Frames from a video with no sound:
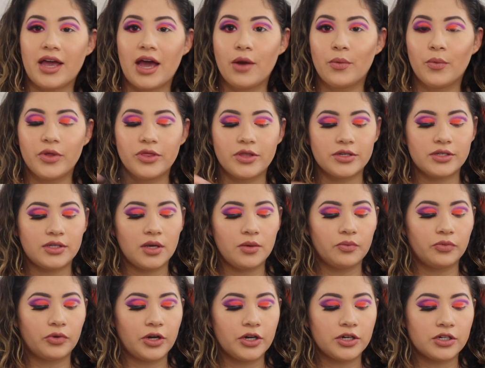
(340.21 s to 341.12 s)
Again, with the
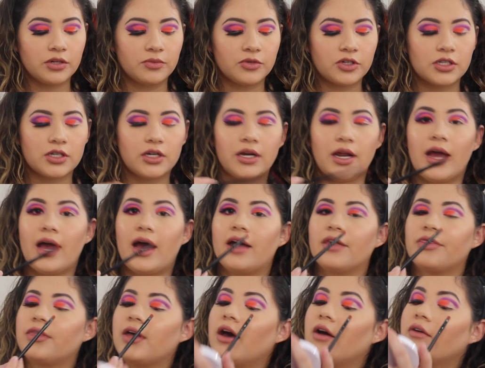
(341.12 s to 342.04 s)
same brush, I'm just gonna
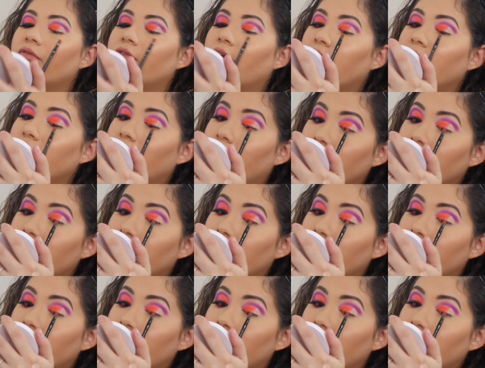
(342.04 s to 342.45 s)
add that right